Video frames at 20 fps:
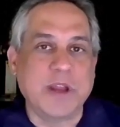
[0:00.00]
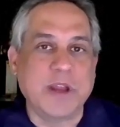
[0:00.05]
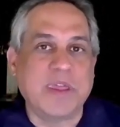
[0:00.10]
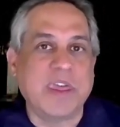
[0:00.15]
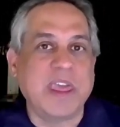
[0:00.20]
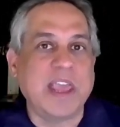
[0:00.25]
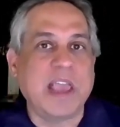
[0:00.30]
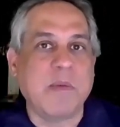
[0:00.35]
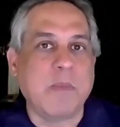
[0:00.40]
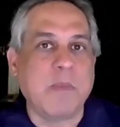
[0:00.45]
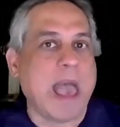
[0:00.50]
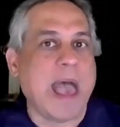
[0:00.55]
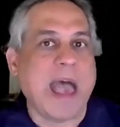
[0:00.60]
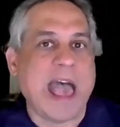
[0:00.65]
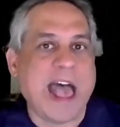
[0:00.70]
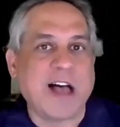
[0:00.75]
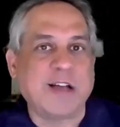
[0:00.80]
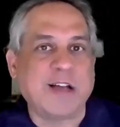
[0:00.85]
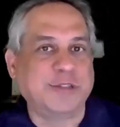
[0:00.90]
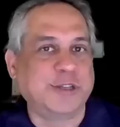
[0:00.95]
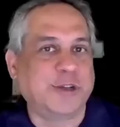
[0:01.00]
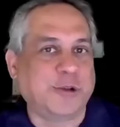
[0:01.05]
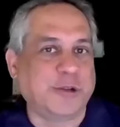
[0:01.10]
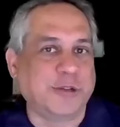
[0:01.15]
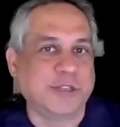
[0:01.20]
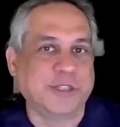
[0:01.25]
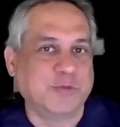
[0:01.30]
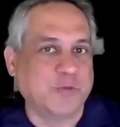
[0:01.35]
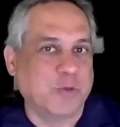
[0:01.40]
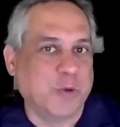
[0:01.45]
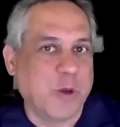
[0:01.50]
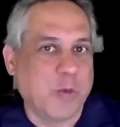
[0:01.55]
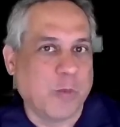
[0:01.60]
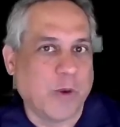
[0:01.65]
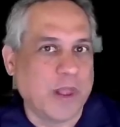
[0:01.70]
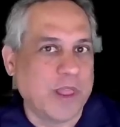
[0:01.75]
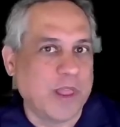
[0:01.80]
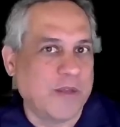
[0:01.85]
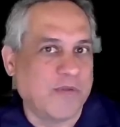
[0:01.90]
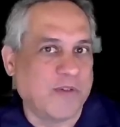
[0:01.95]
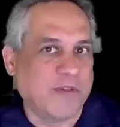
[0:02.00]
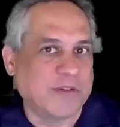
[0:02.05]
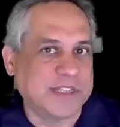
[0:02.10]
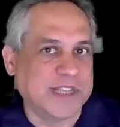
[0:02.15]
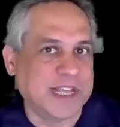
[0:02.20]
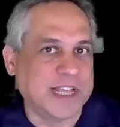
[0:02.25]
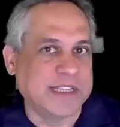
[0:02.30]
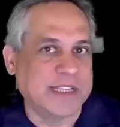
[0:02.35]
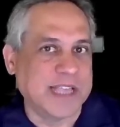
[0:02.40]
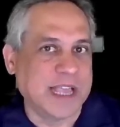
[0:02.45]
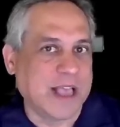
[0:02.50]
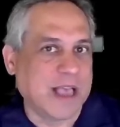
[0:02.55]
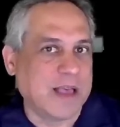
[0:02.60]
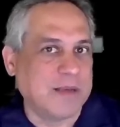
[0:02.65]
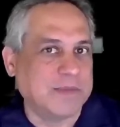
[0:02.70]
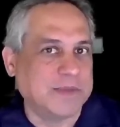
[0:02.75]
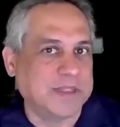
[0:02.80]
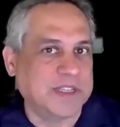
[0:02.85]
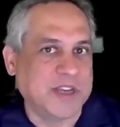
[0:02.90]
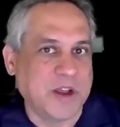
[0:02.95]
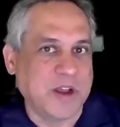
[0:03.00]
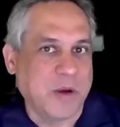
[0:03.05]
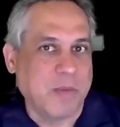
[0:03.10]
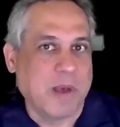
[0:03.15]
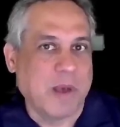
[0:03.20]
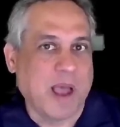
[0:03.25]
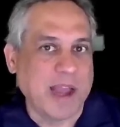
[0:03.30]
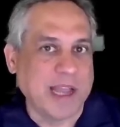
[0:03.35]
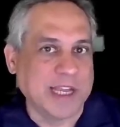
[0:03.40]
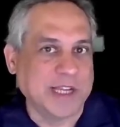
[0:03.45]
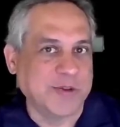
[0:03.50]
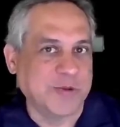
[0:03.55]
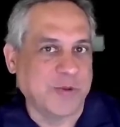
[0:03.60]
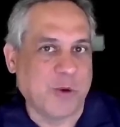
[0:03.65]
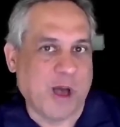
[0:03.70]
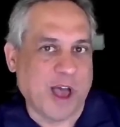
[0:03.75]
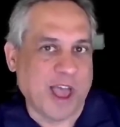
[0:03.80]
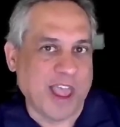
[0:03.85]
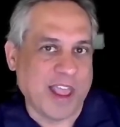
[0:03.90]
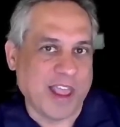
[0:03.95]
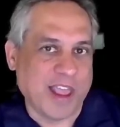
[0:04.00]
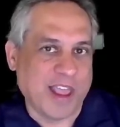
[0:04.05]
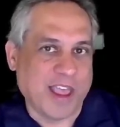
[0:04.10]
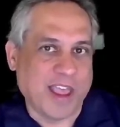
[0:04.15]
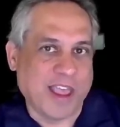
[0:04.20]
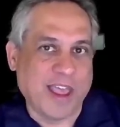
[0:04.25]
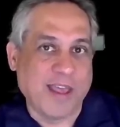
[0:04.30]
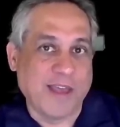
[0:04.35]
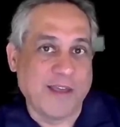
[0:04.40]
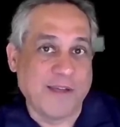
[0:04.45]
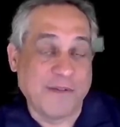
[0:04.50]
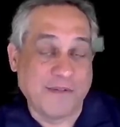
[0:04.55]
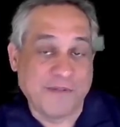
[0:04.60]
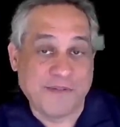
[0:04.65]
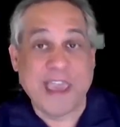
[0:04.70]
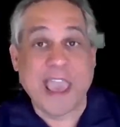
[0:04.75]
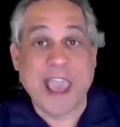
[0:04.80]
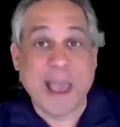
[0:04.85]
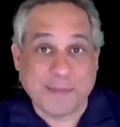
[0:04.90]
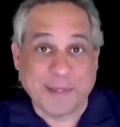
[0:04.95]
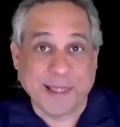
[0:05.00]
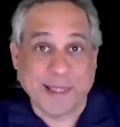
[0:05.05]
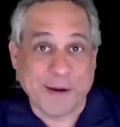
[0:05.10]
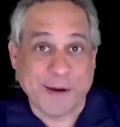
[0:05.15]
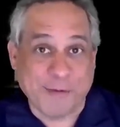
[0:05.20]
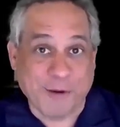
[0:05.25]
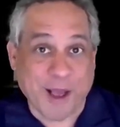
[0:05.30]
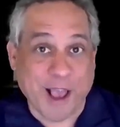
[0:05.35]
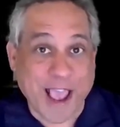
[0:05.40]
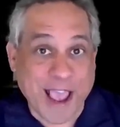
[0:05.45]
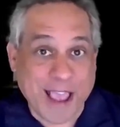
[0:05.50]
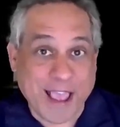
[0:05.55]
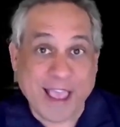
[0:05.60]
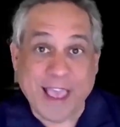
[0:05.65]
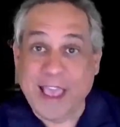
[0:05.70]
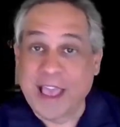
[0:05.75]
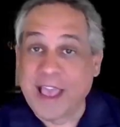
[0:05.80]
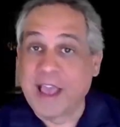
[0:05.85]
you think about households, one of the first things that comes to your mind is what? Family, right?